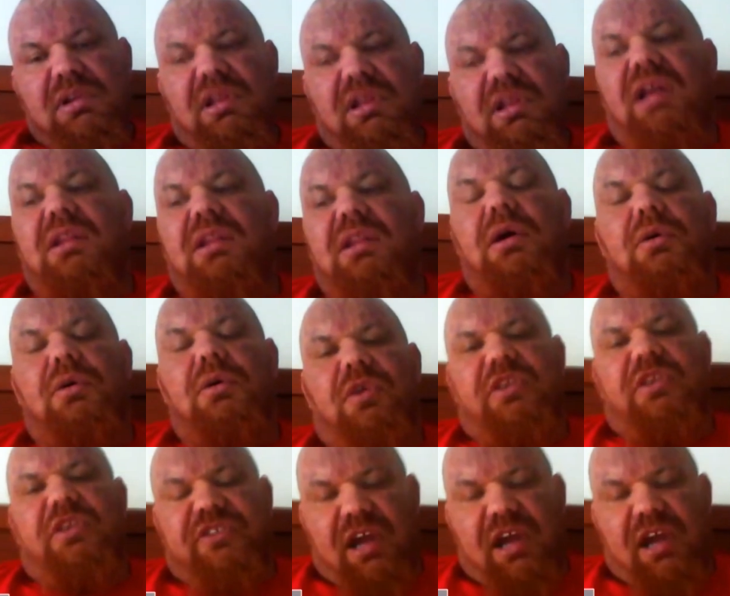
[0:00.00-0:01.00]
Let alone what
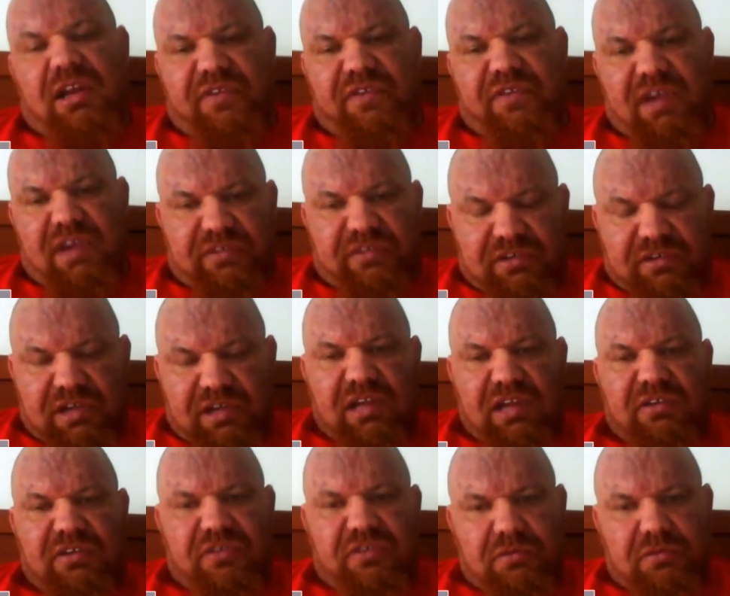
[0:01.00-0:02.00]
the side effects and
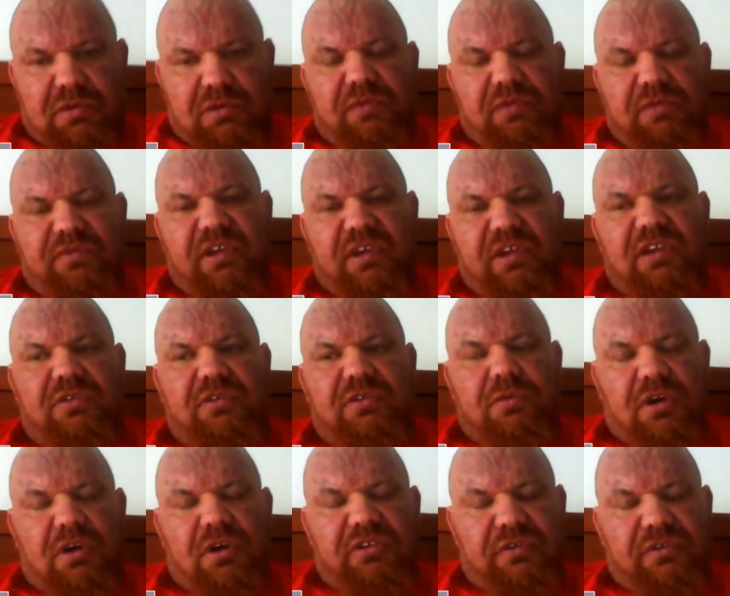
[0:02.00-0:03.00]
dangers and things to
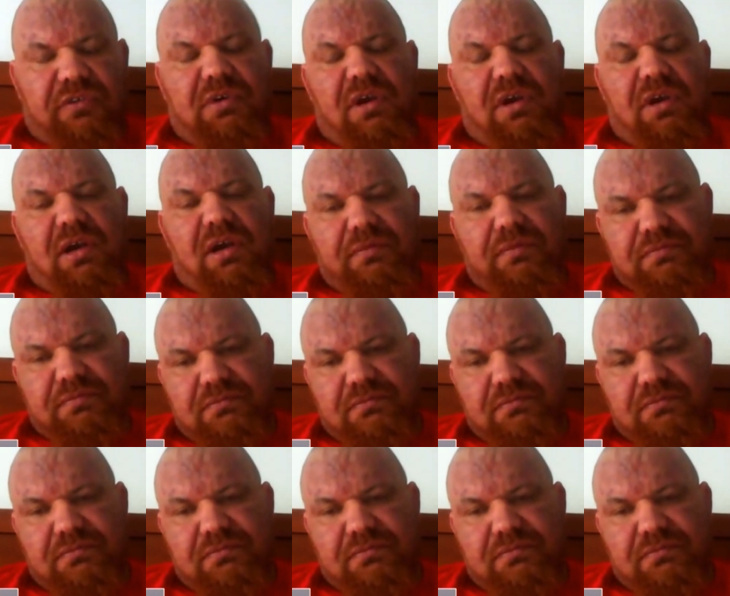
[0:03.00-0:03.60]
watch for are.